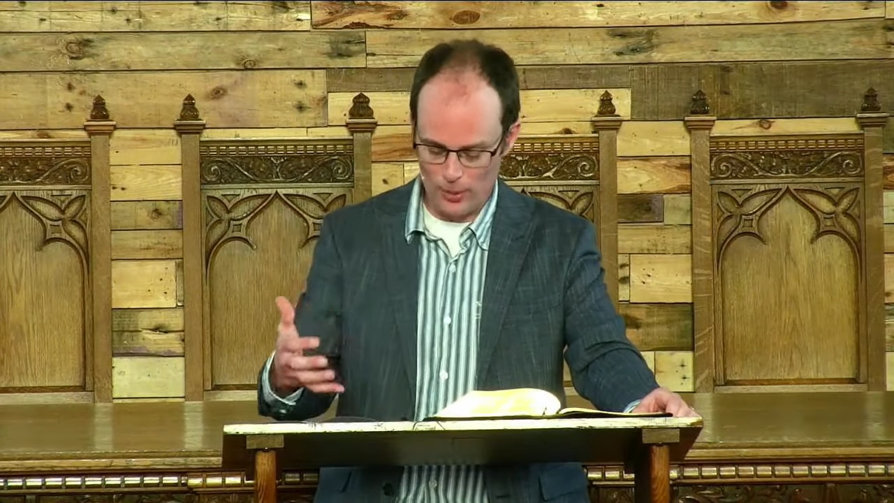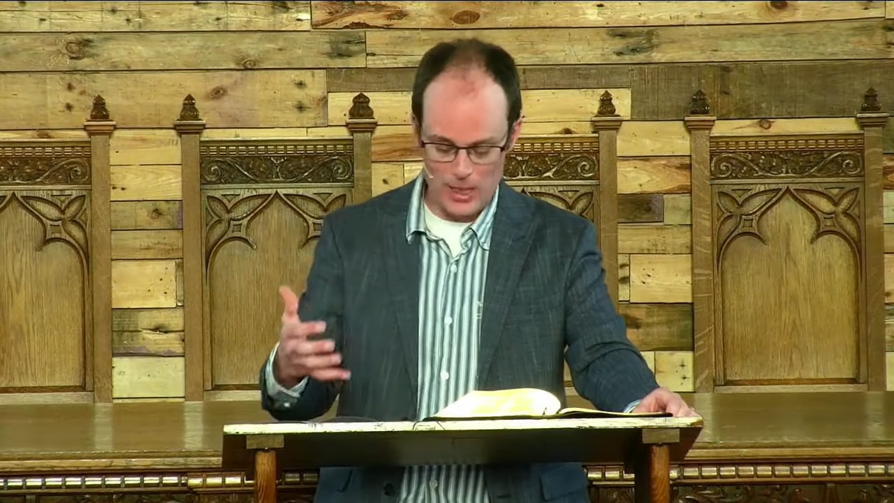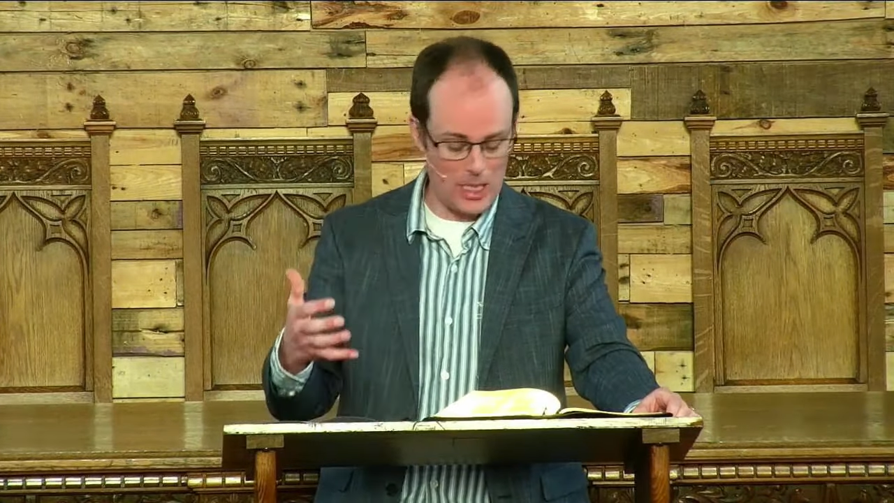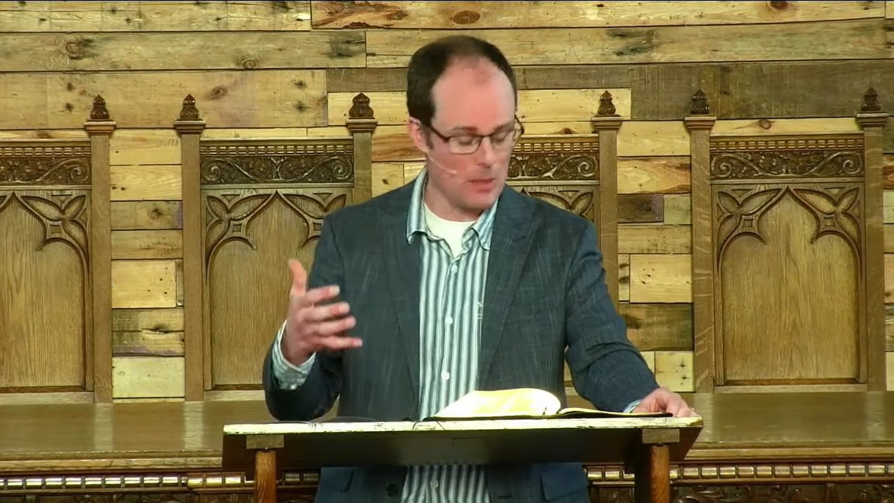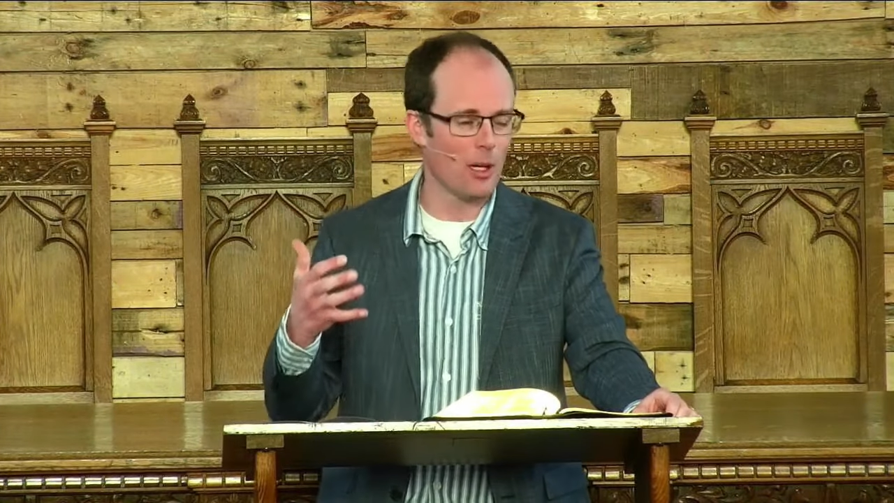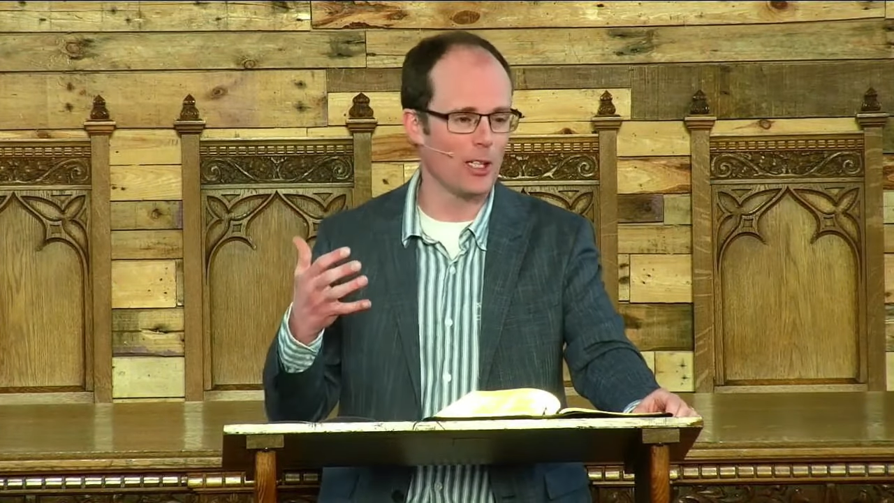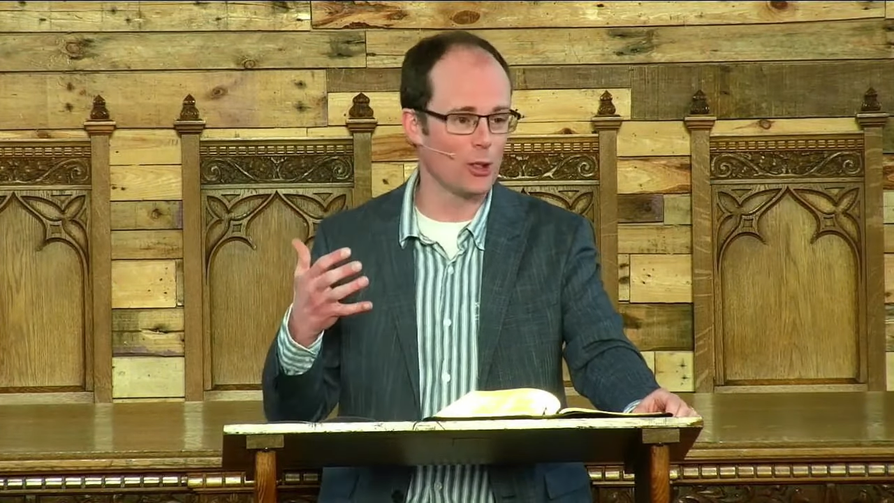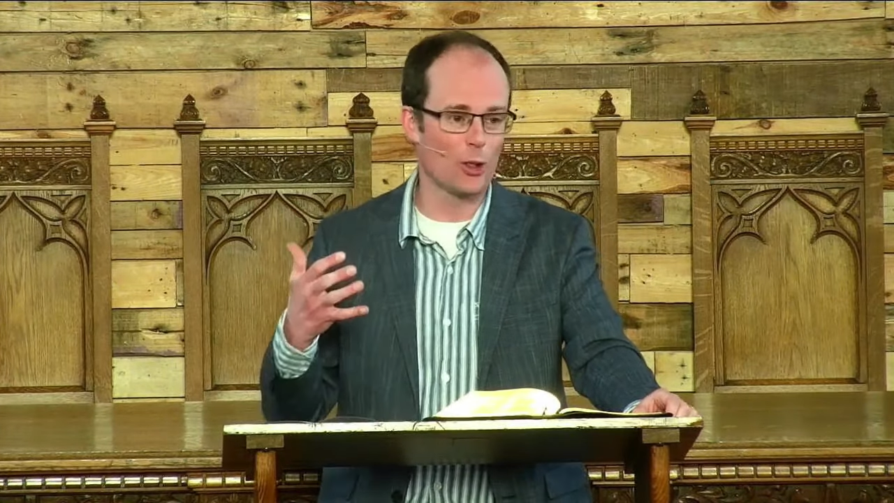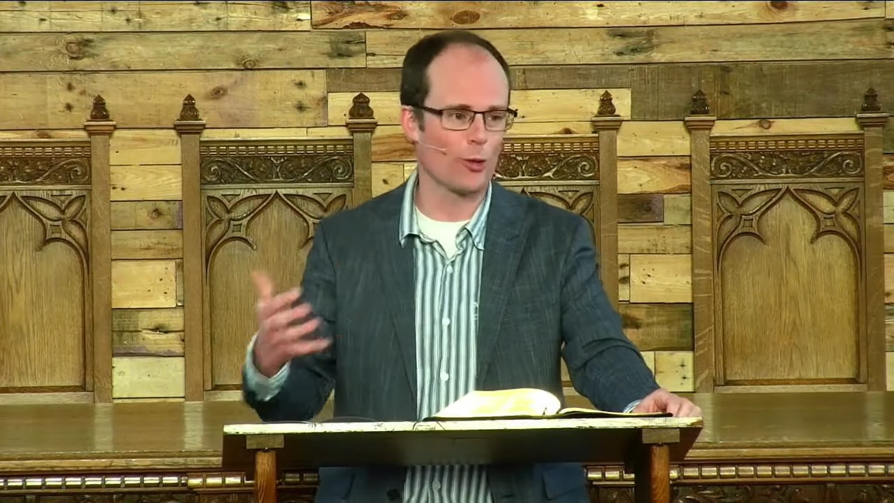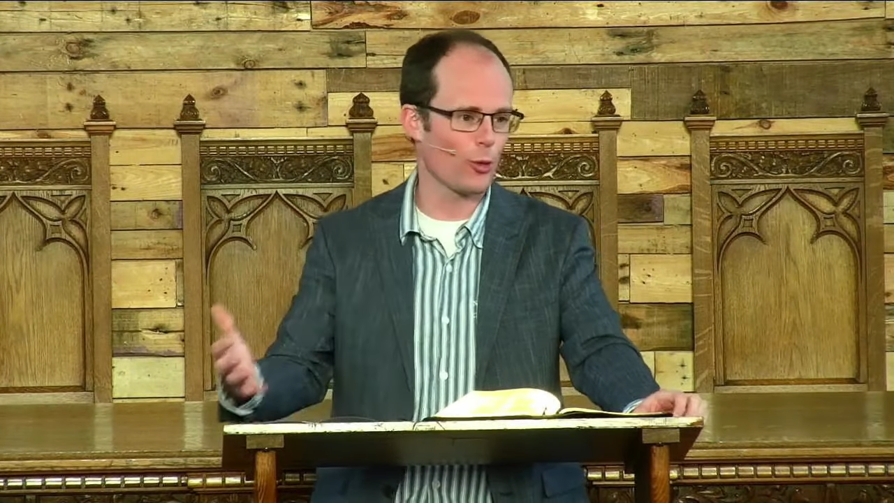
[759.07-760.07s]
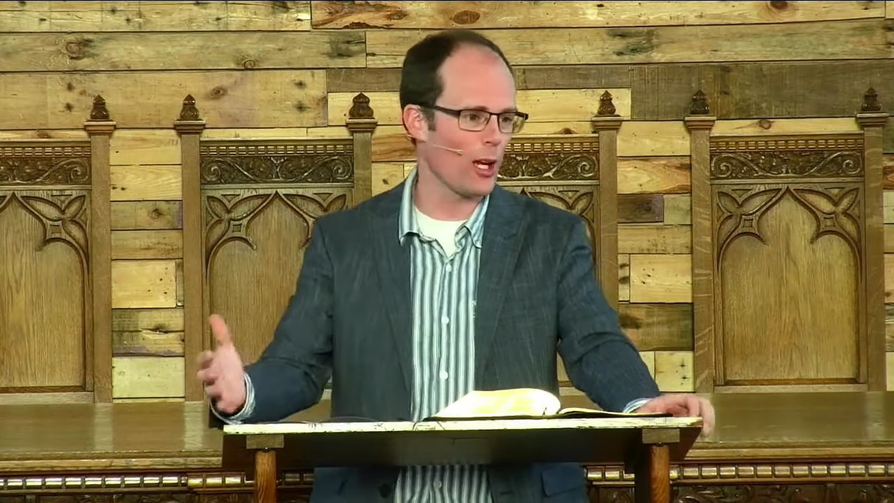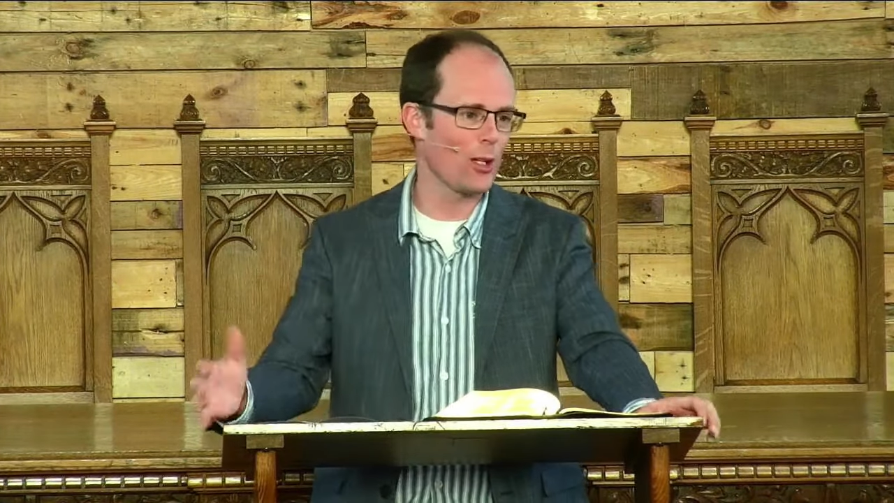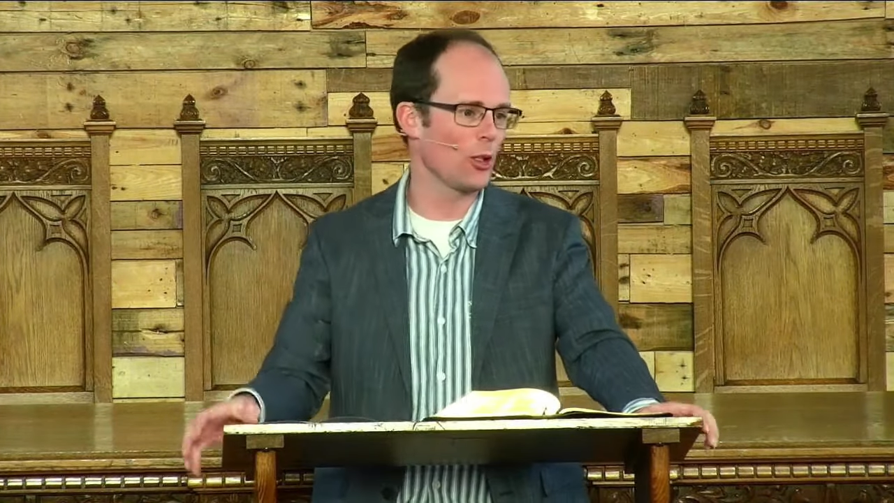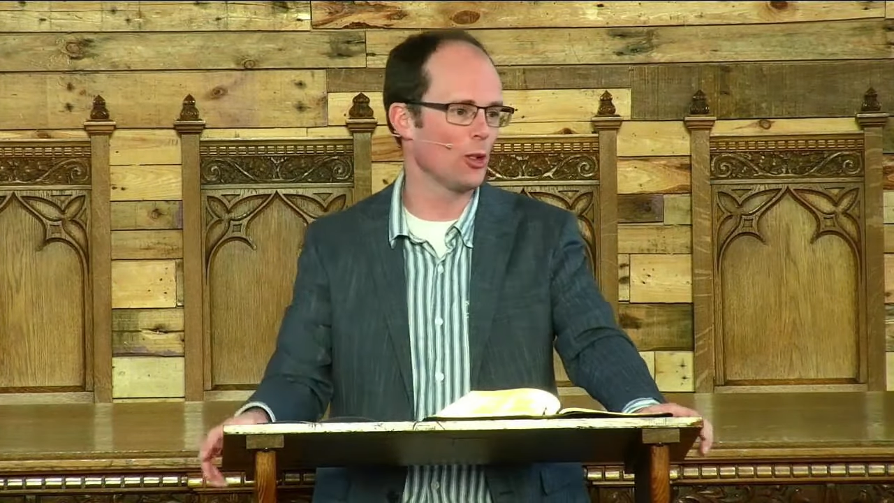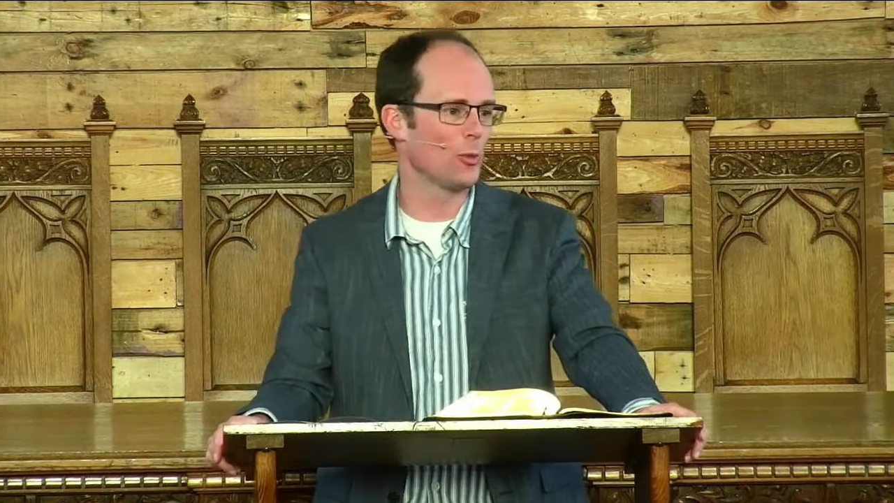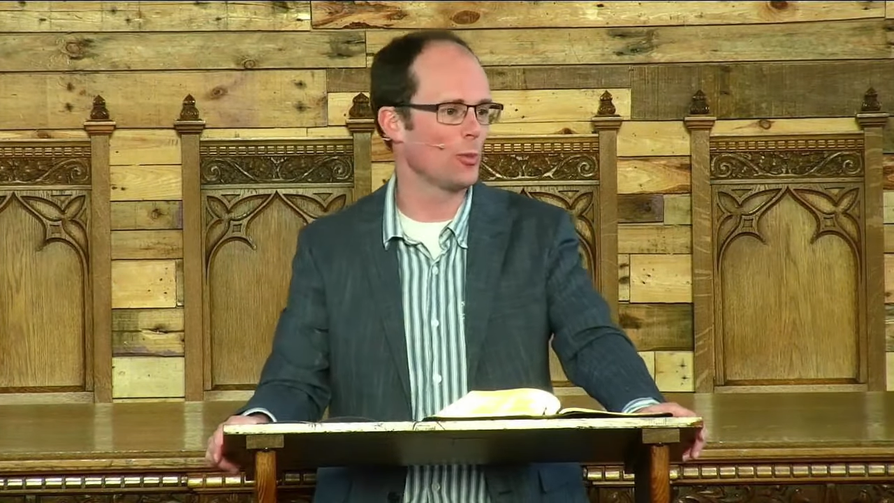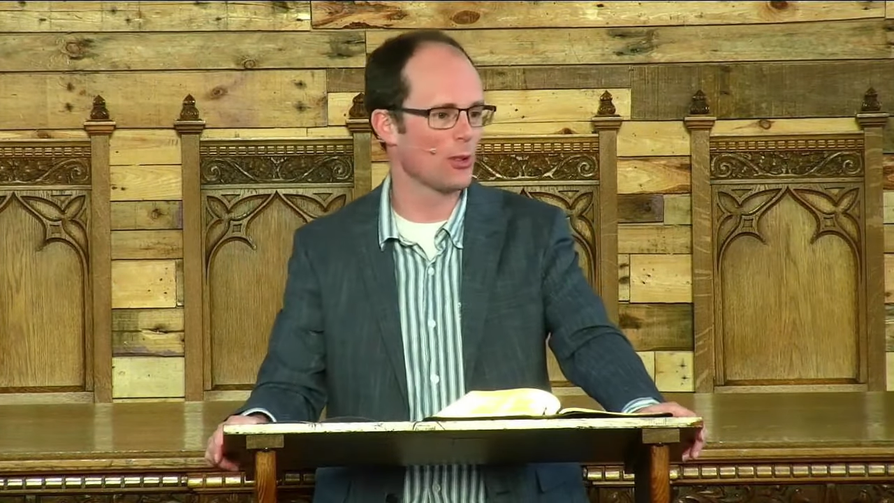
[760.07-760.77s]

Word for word: be my treasured